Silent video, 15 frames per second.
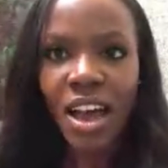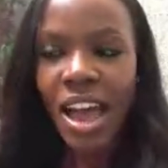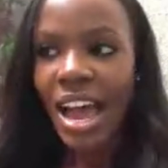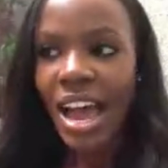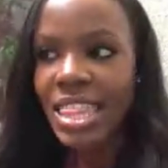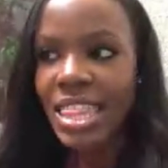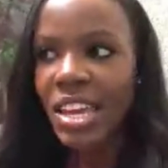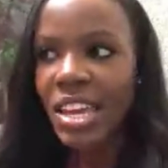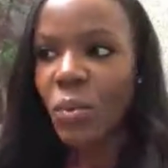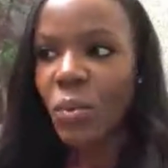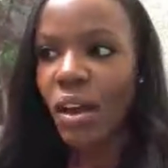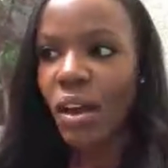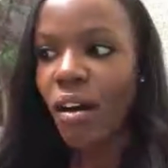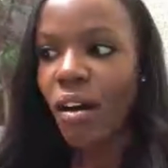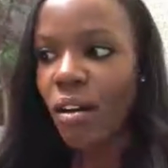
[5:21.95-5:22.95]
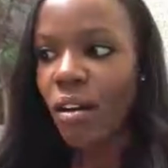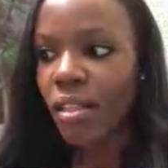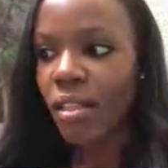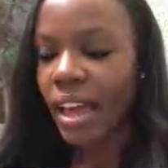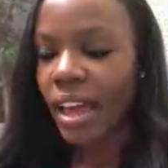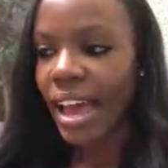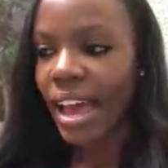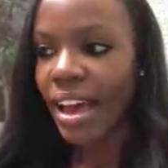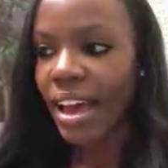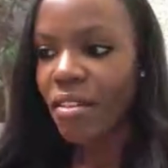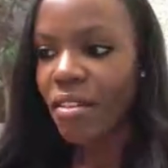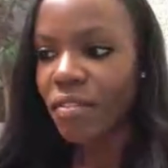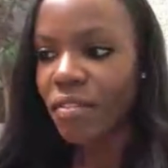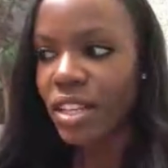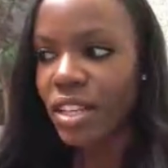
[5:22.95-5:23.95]
I think we all
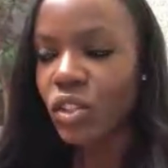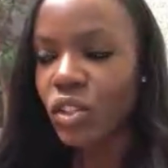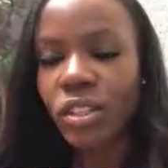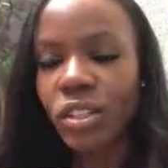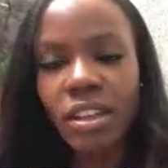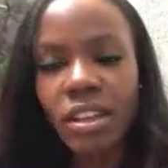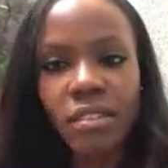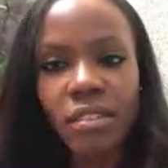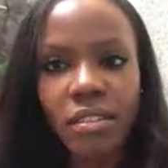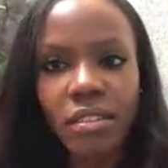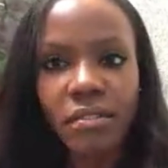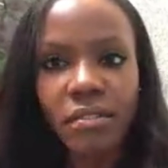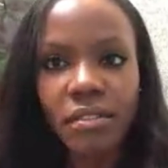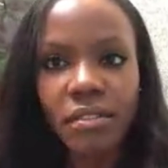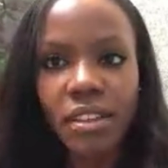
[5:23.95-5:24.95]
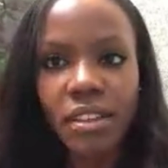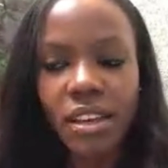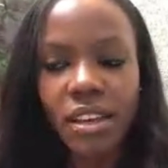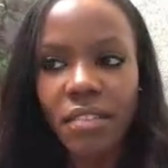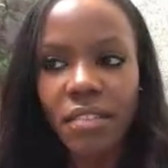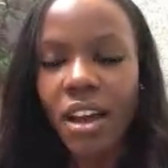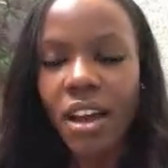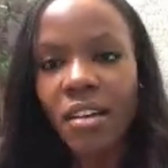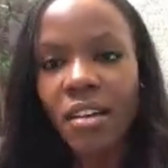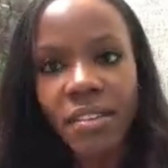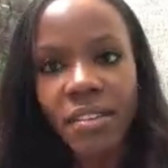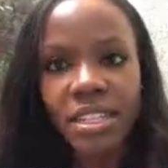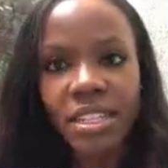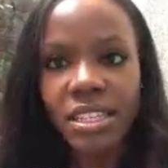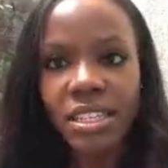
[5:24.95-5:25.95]
have a certain level of, of
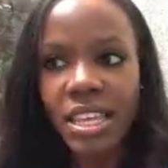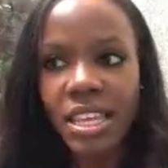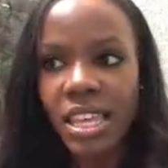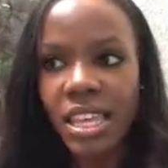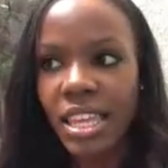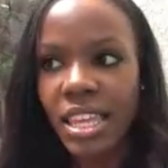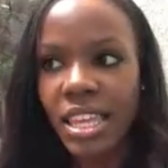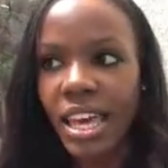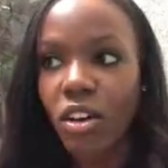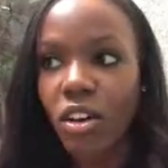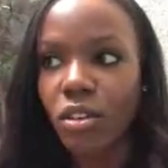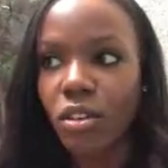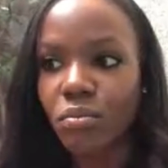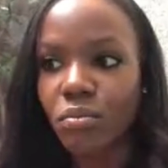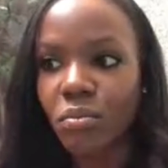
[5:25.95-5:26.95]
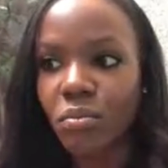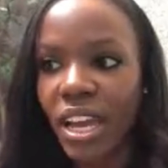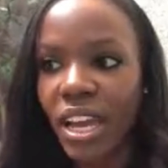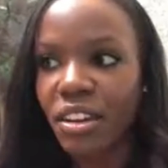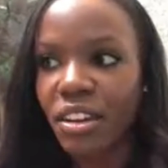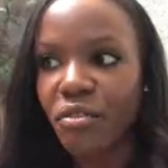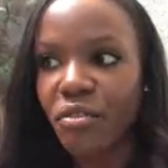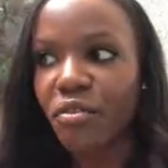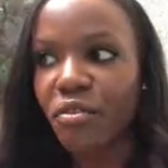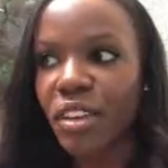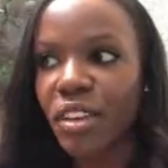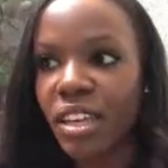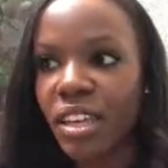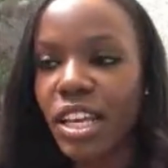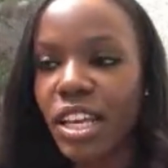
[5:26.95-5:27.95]
confidence, and I think that all kind of
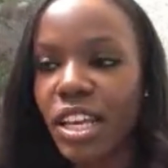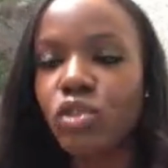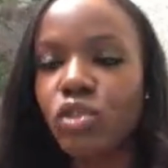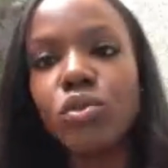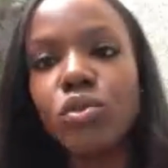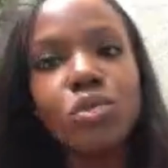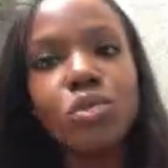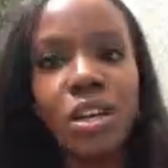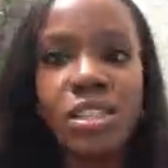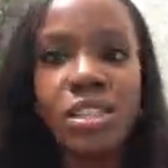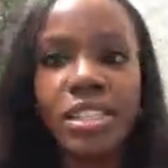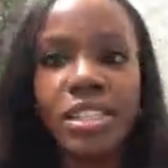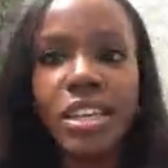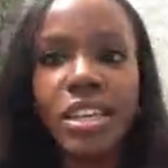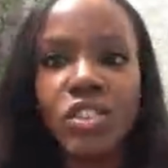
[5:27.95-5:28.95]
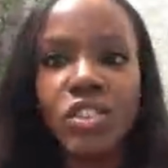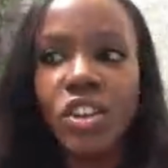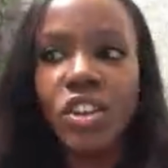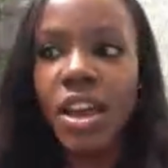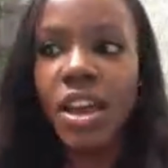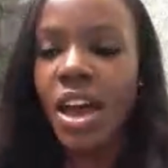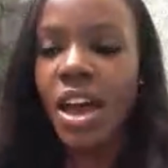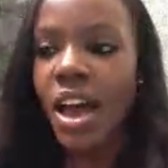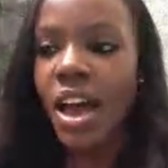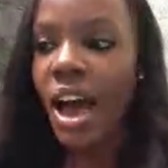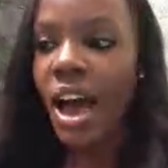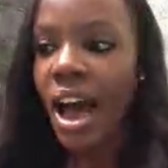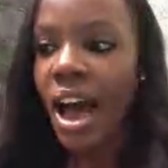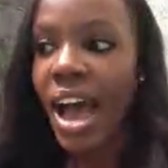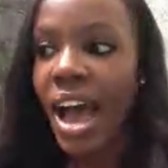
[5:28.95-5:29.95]
exudes on stage.
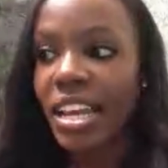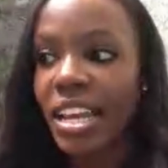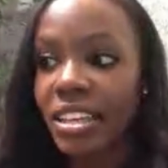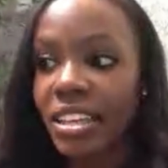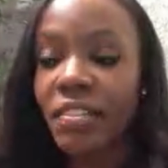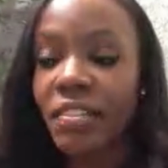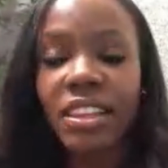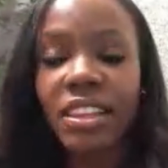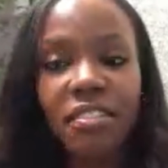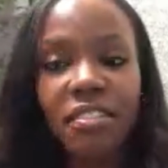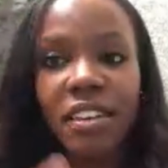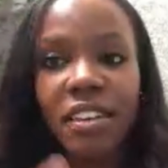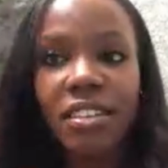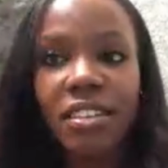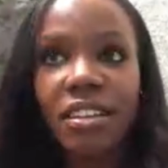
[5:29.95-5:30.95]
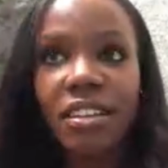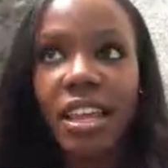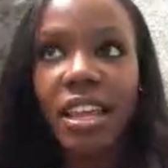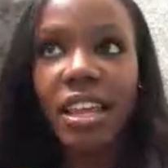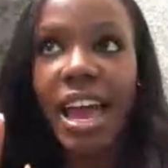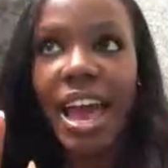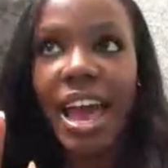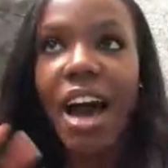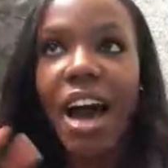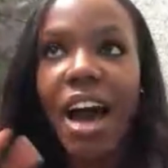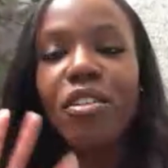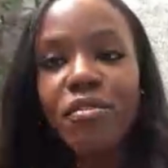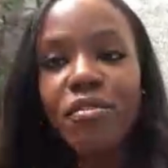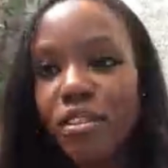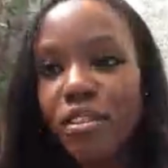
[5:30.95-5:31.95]
I definitely feel out
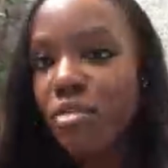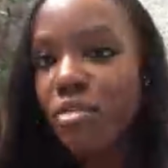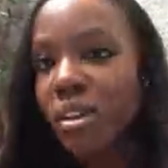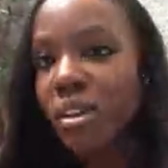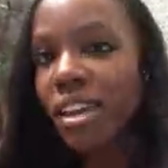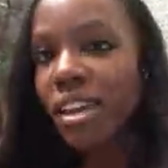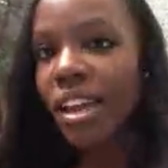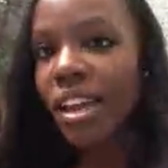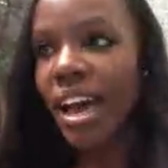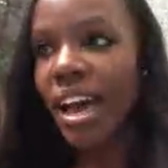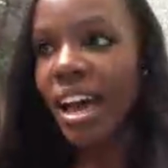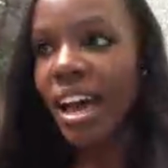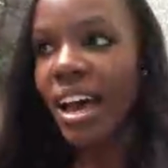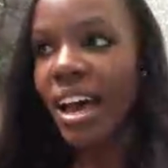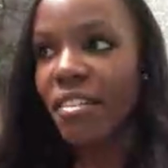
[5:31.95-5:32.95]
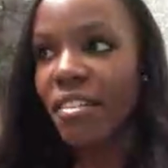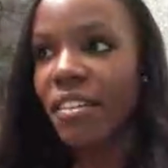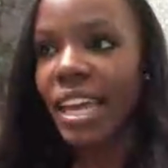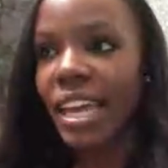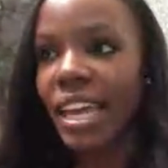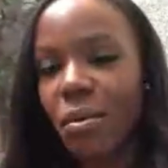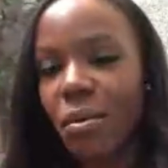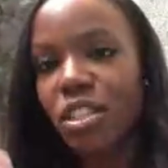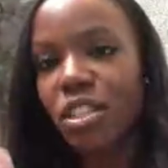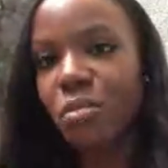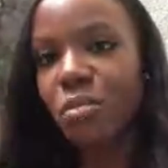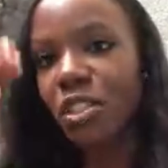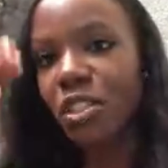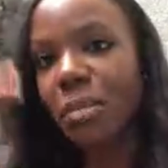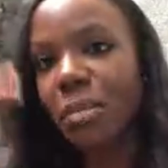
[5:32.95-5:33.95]
of the three, I feel like I was the
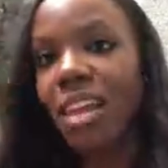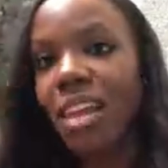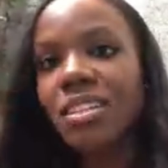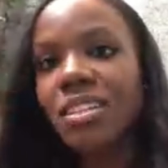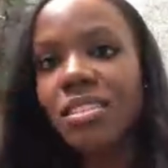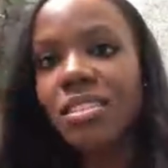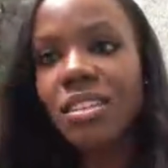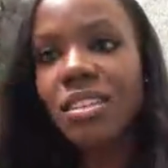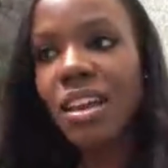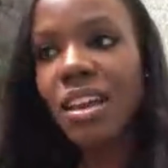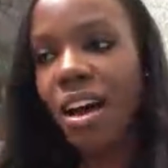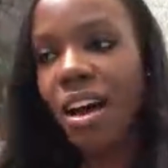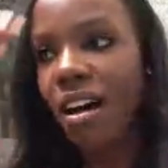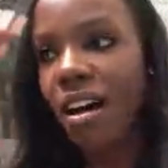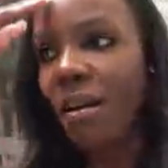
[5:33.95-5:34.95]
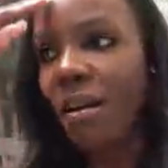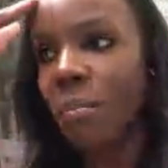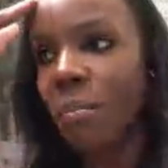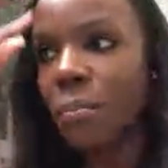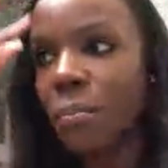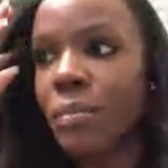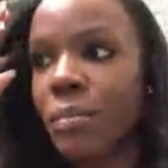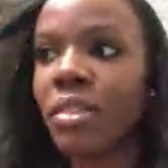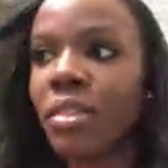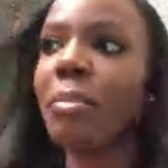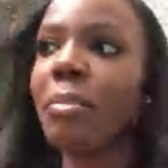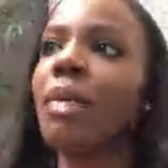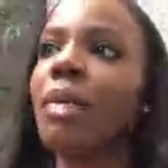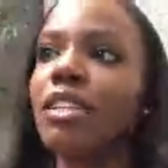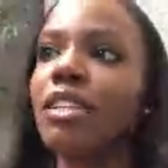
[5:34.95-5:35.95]
most balanced, um, but
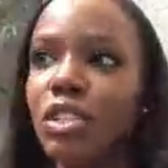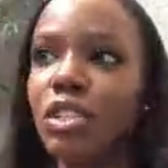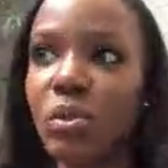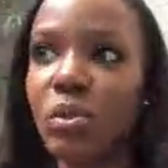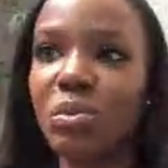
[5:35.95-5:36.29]
I was also